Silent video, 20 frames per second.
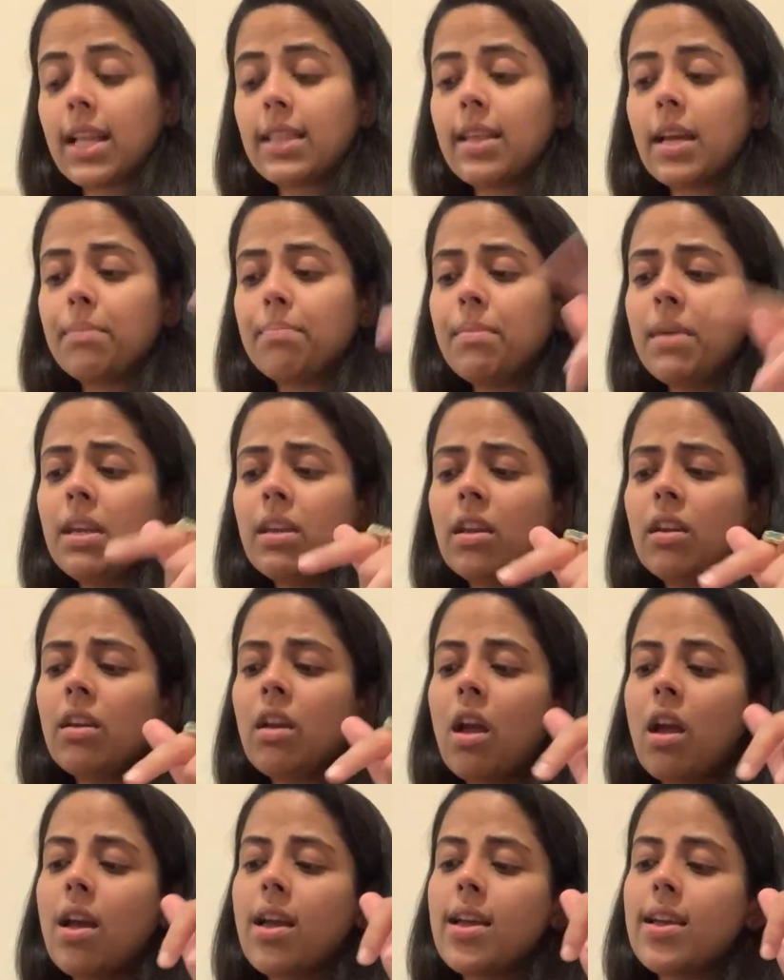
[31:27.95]
At that
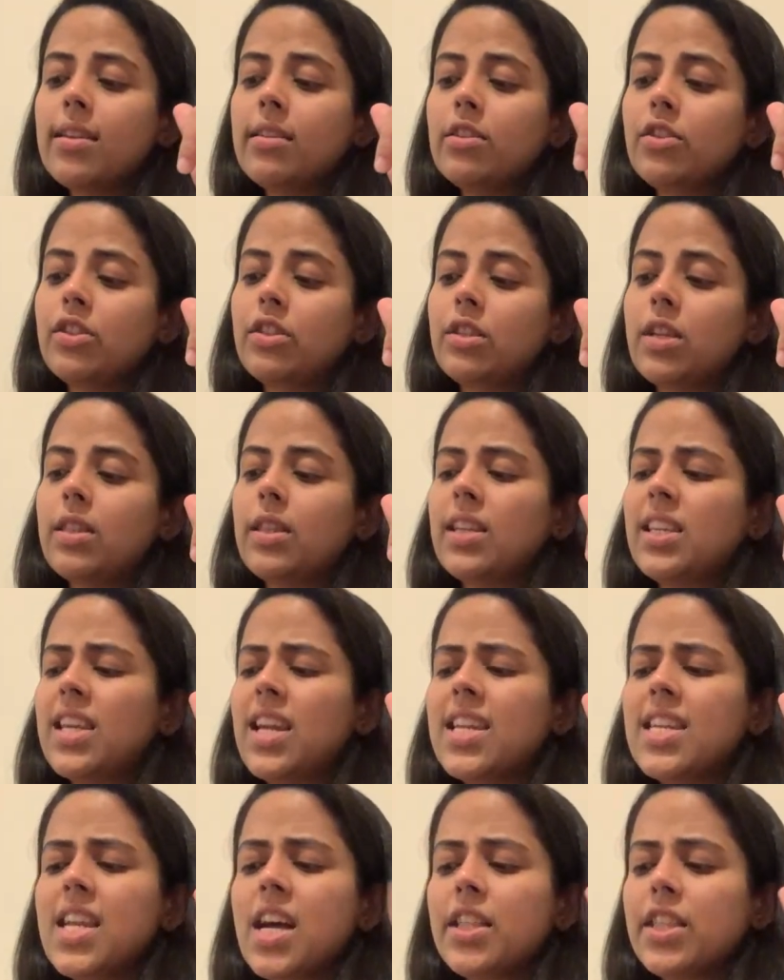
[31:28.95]
meeting, Hitler said that
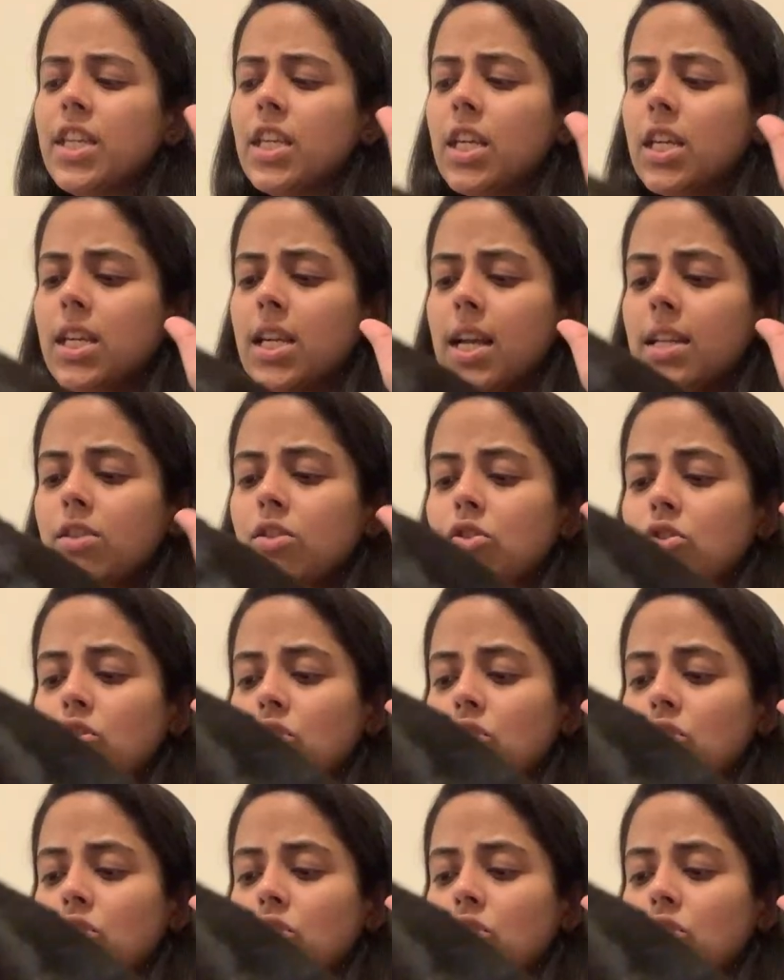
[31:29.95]
he had nothing against